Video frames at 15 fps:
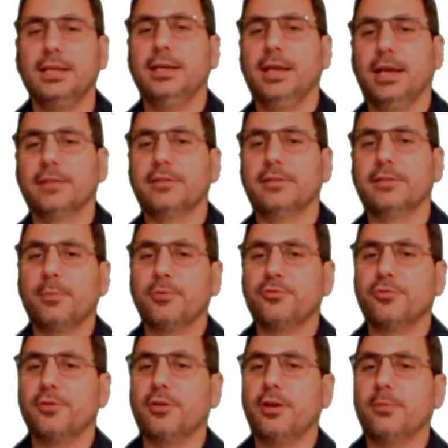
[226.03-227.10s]
and damage to
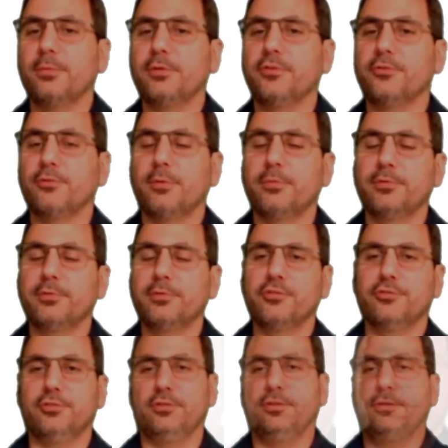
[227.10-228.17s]
the company's
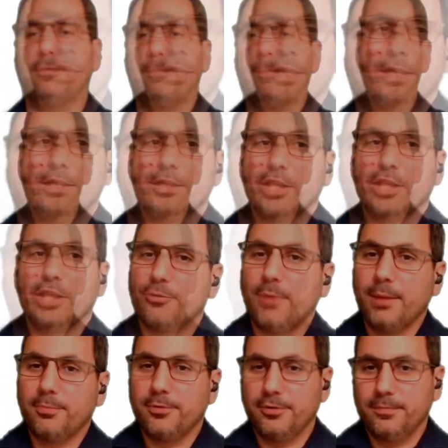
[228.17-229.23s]
reputation. Now
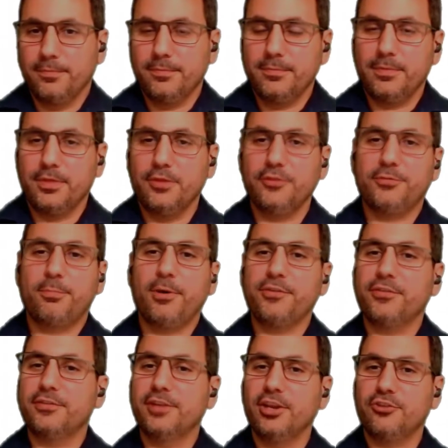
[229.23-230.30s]
remember, this
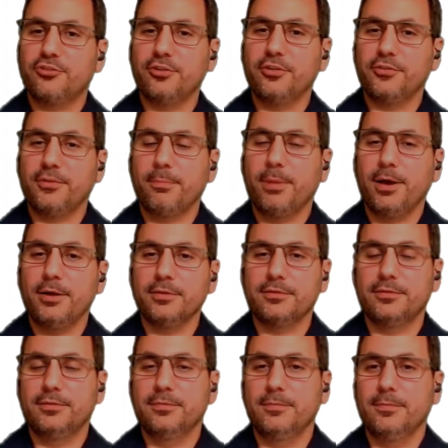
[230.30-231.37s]
presentation is
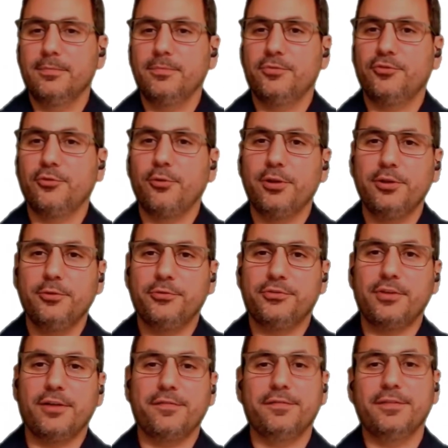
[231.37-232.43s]
about showing you
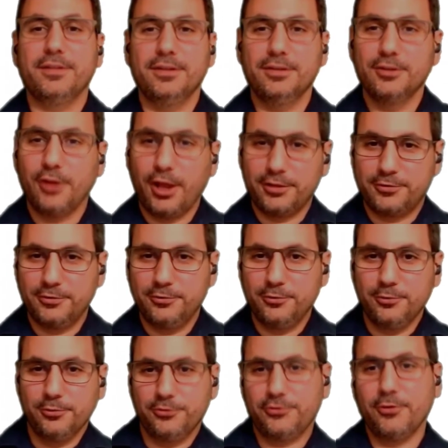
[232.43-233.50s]
stuff not to
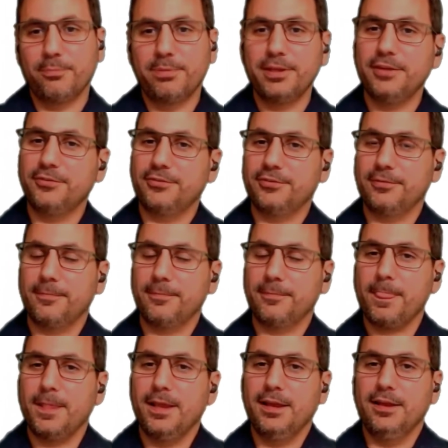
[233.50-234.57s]
do, so please,
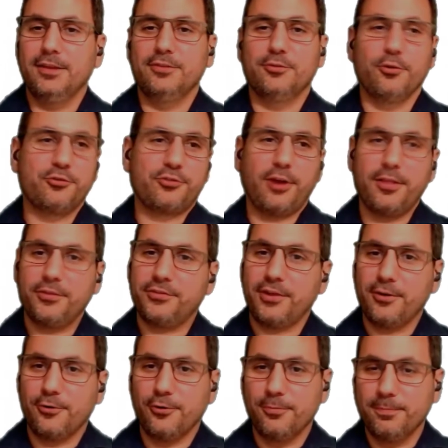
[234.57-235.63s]
don't try
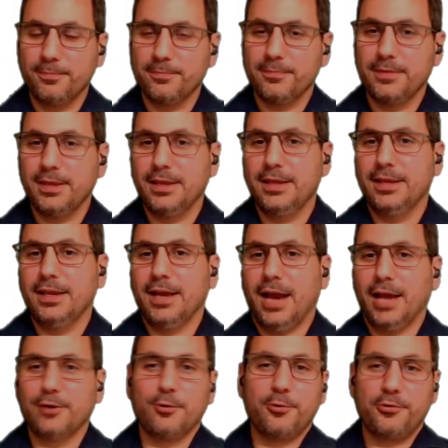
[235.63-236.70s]
this at home.
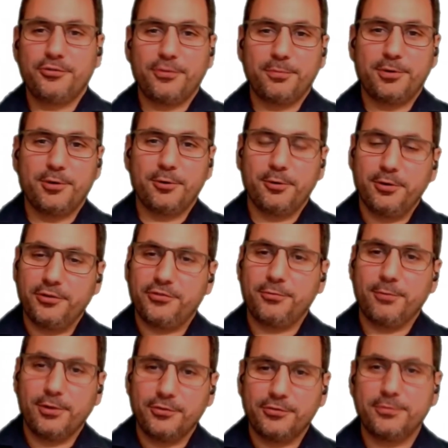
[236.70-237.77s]
I know there's some
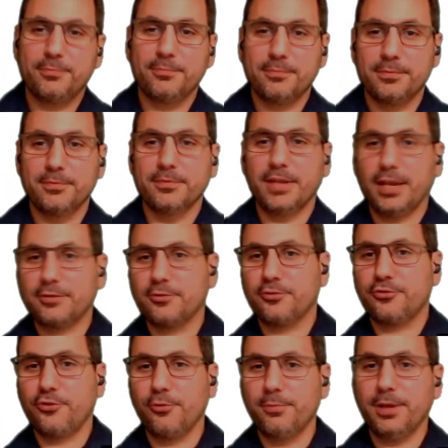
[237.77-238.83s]
curious ones,
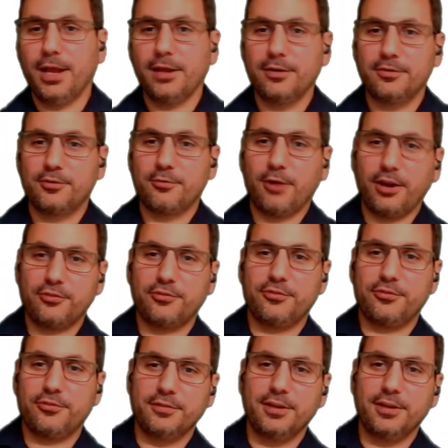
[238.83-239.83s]
Nectar showed me how to crash the